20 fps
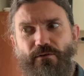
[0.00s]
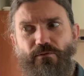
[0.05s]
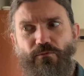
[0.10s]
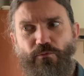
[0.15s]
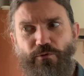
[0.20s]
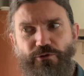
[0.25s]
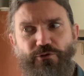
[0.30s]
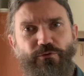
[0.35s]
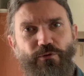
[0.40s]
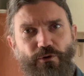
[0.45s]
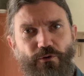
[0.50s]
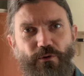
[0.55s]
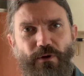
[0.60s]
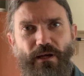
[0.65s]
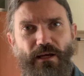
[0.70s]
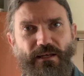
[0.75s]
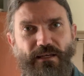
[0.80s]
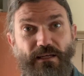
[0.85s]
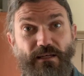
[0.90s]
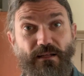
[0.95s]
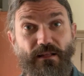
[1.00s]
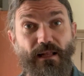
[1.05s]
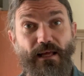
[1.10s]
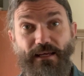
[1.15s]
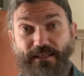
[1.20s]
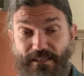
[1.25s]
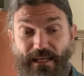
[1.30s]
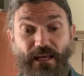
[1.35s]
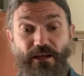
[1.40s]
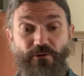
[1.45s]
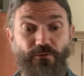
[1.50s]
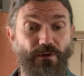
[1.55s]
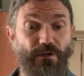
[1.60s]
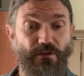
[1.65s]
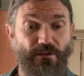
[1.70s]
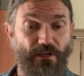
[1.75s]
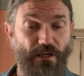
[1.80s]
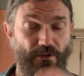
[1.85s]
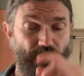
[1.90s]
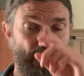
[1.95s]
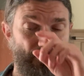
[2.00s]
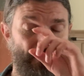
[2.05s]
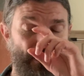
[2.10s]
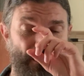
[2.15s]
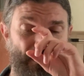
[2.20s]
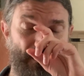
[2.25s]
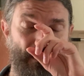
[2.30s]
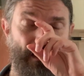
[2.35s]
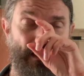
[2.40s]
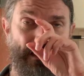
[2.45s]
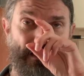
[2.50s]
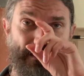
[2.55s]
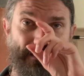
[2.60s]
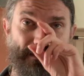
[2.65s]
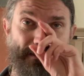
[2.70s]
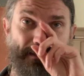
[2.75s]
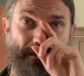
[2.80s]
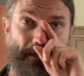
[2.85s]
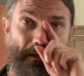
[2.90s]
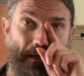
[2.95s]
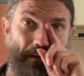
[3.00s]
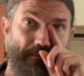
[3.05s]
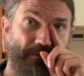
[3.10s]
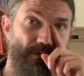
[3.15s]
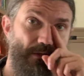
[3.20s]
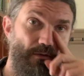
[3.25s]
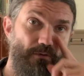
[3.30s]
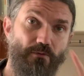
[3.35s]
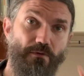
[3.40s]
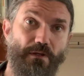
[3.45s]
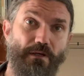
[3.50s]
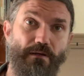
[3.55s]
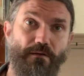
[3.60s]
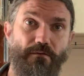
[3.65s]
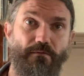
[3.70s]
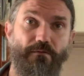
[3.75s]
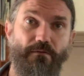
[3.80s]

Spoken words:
Would you agree I need clients? I agree. Yeah, you need clients. Absolutely.